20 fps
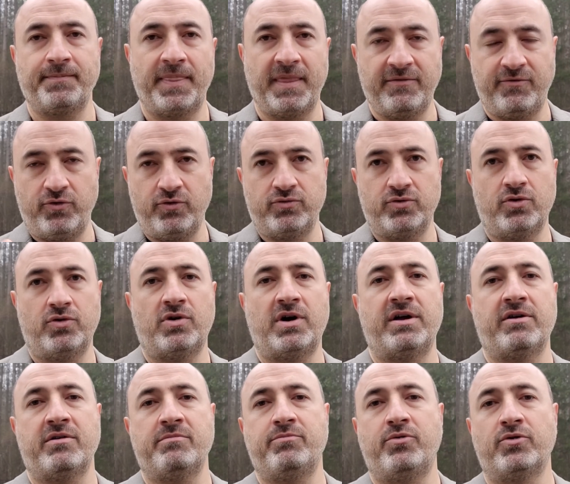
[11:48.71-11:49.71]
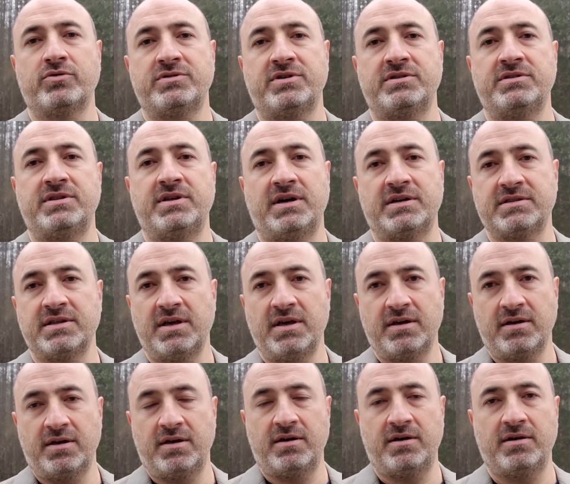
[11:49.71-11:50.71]
If you know, I reported that
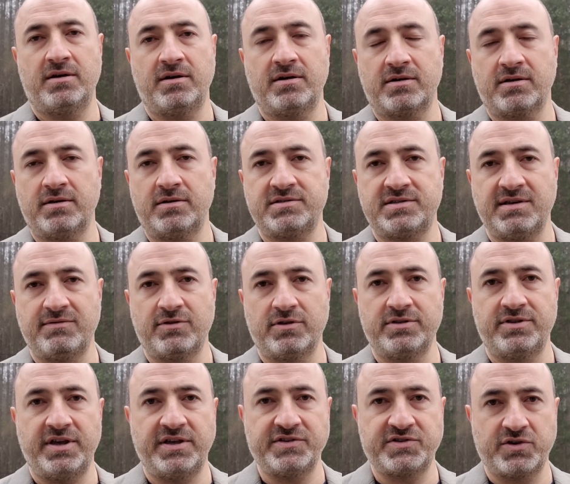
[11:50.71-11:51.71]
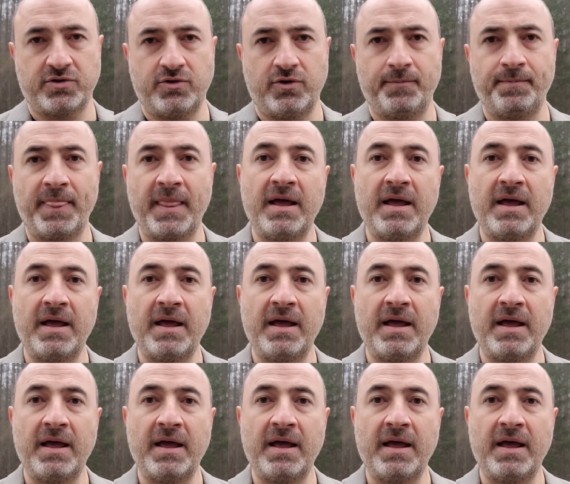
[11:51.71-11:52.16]
uh, several days ago.